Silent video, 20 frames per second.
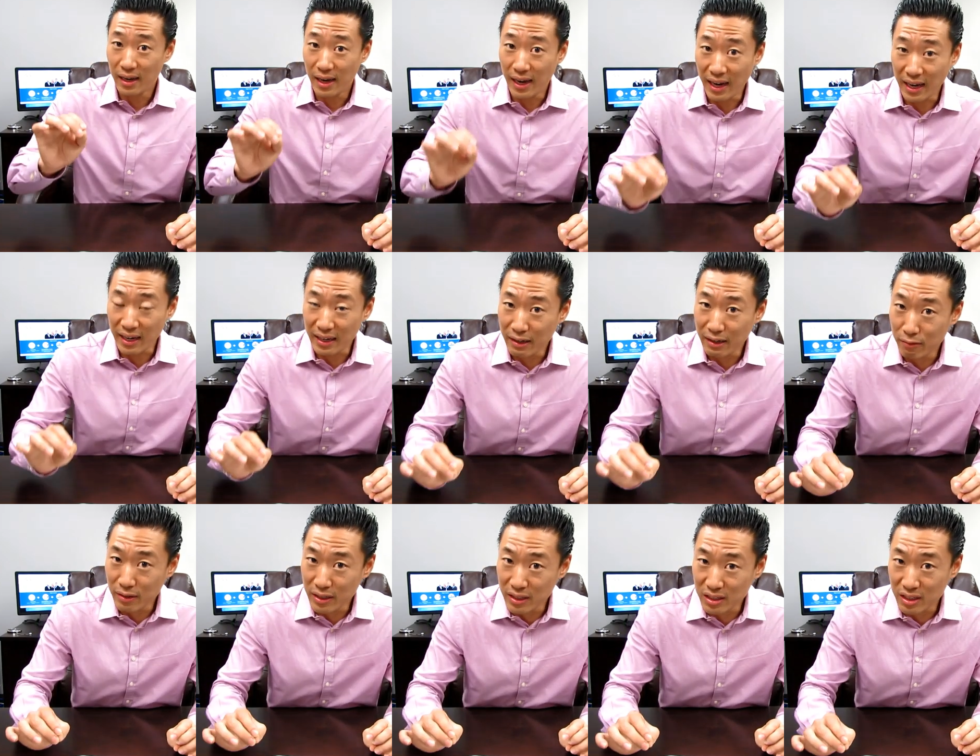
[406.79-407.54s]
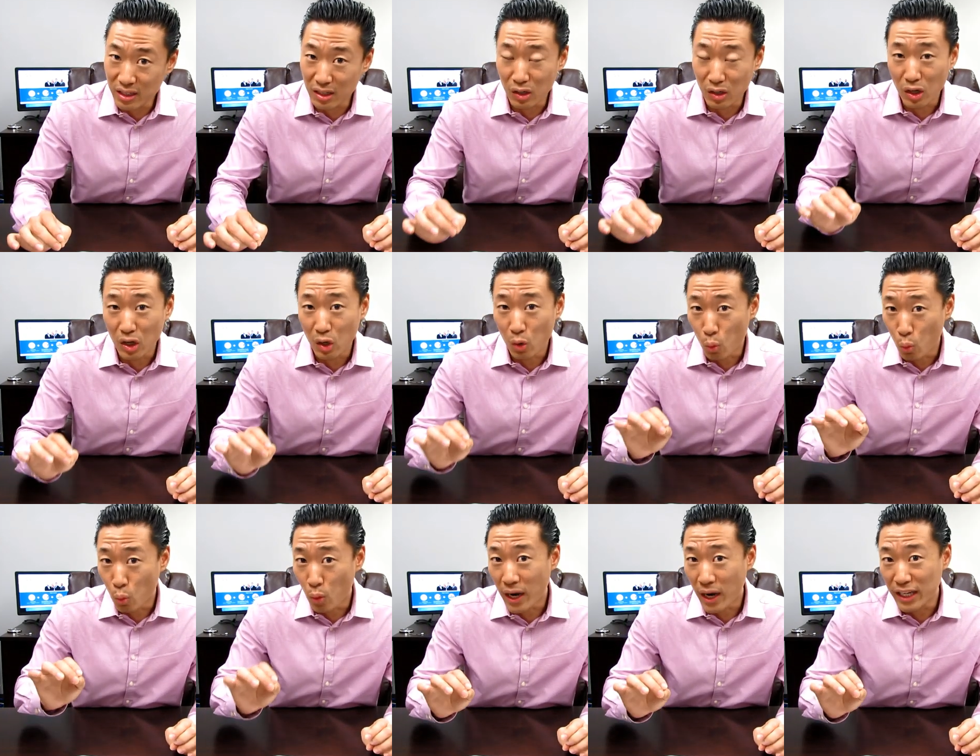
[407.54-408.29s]
any reason
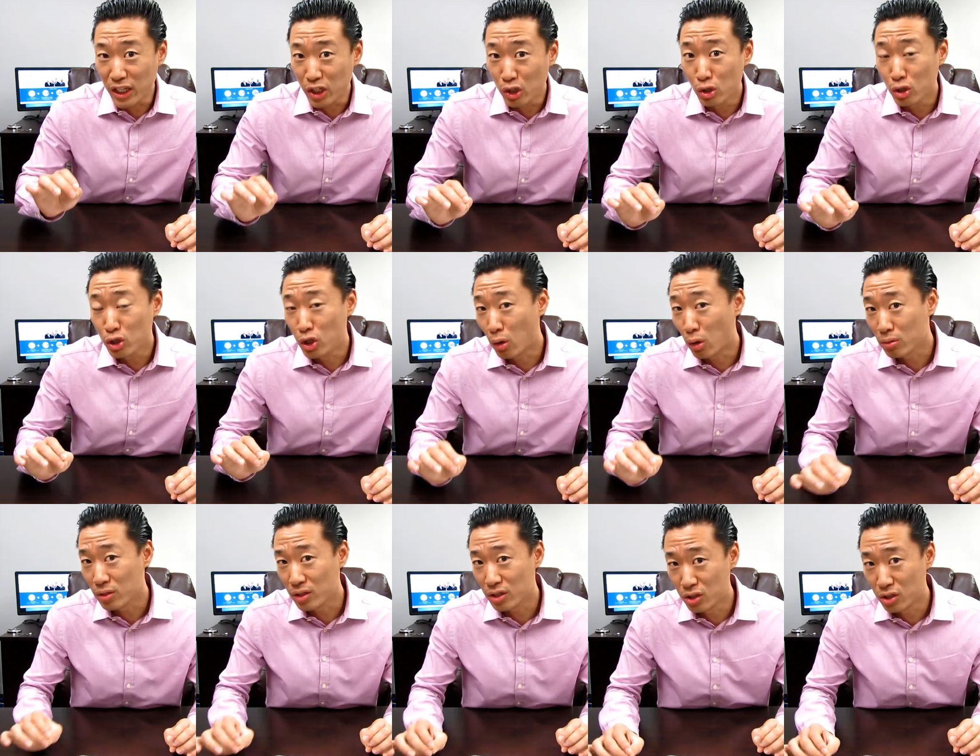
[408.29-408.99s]
why you don't